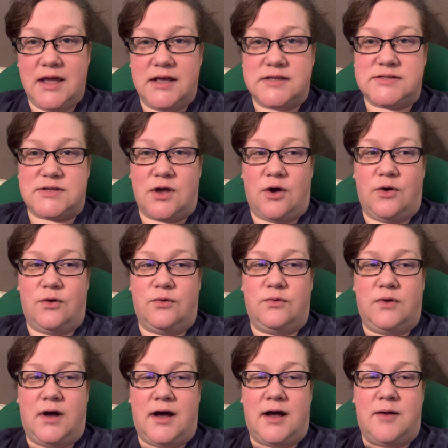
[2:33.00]
So
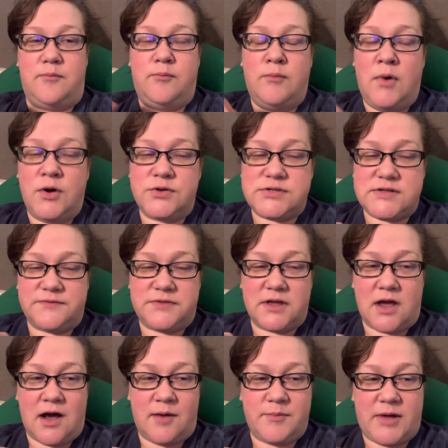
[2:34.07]
um, most of the
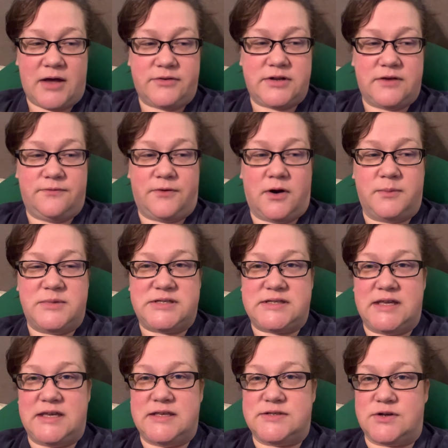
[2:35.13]
compounding
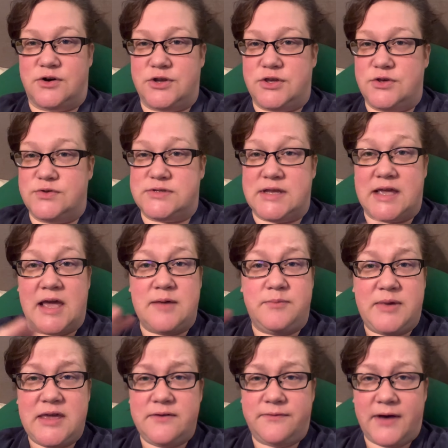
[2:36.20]
pharmacies are using a
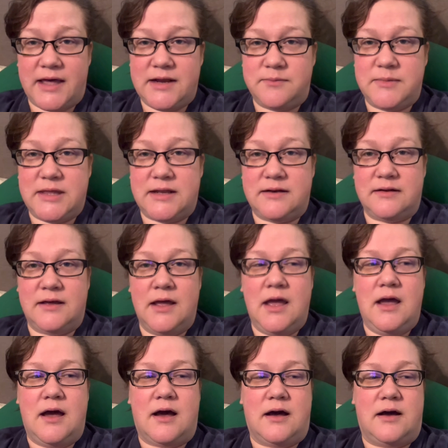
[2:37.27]
B vitamin,
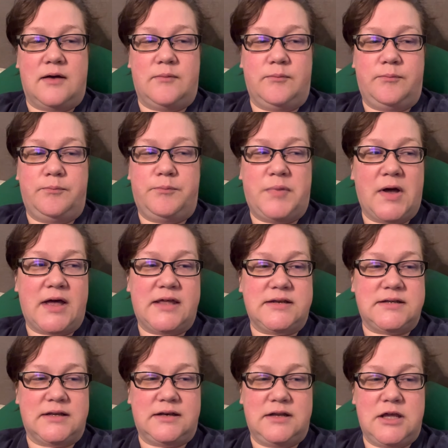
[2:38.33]
um,
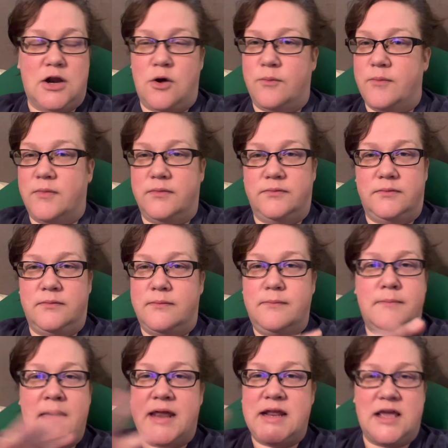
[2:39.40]
but you know,
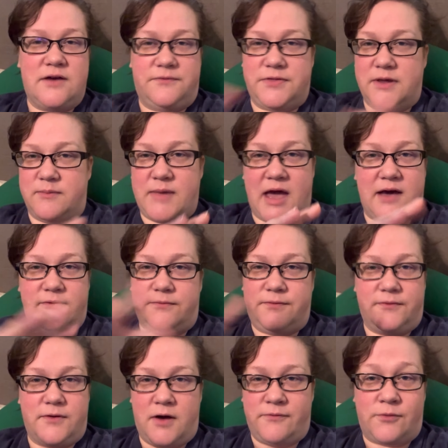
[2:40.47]
many of them have
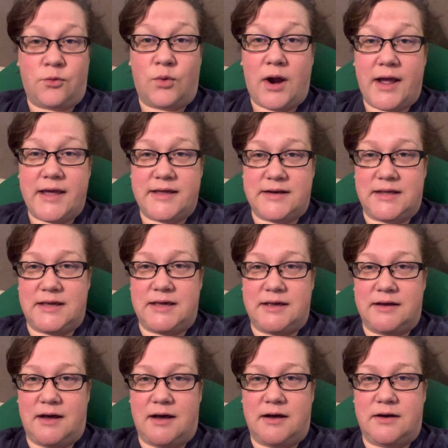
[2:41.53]
a variety
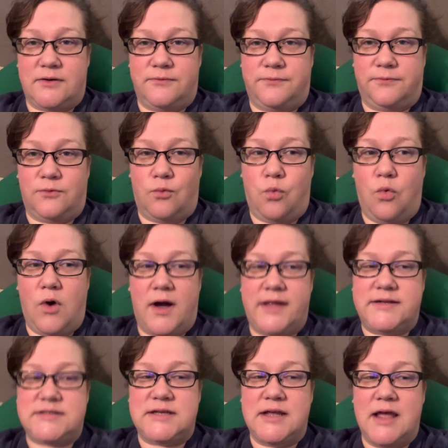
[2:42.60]
of
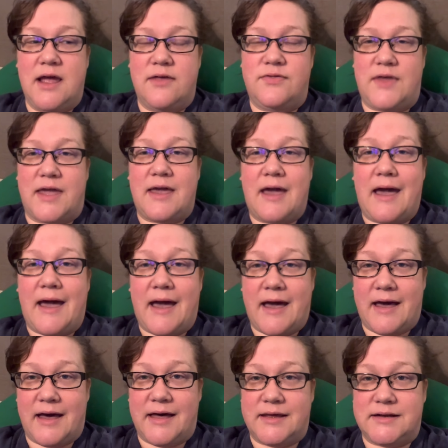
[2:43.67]
what they
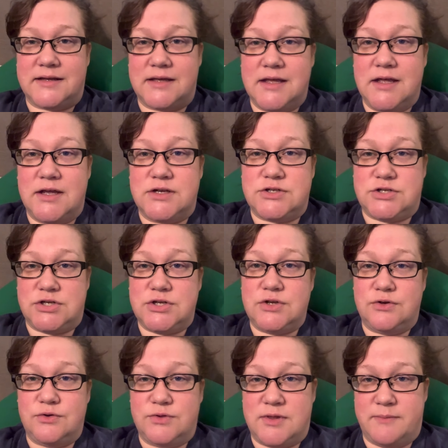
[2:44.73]
add
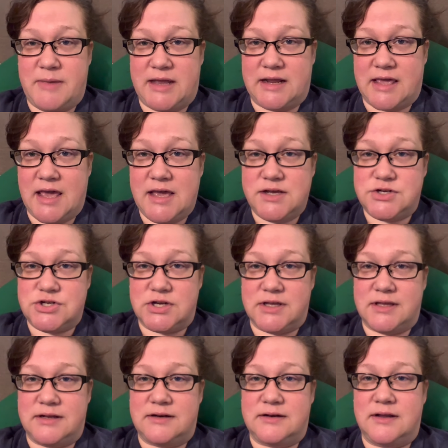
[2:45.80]
to the
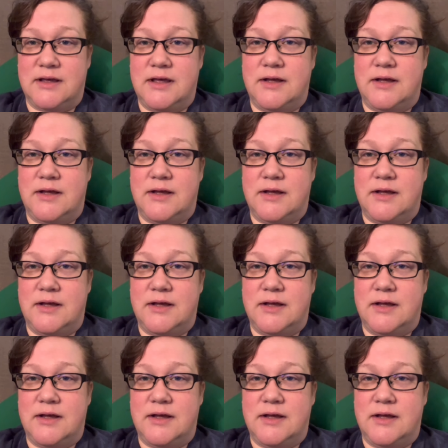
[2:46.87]
medication